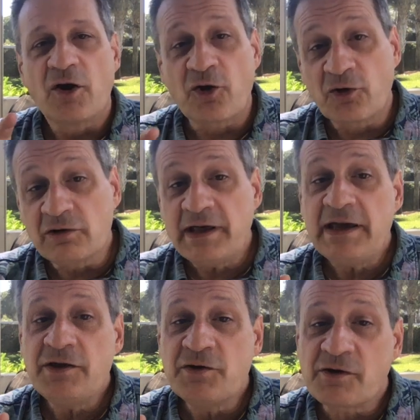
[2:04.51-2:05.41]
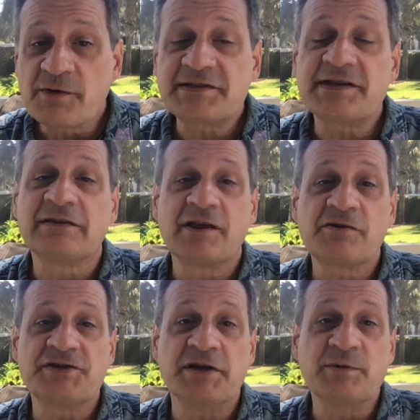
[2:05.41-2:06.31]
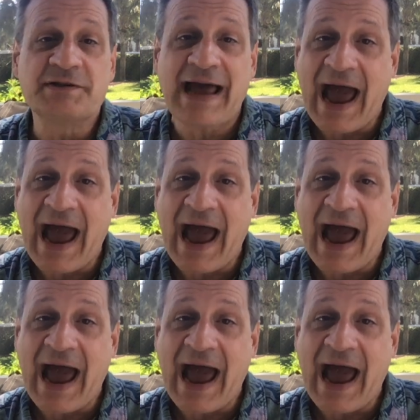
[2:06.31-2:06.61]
Early Eucharistic liturgy was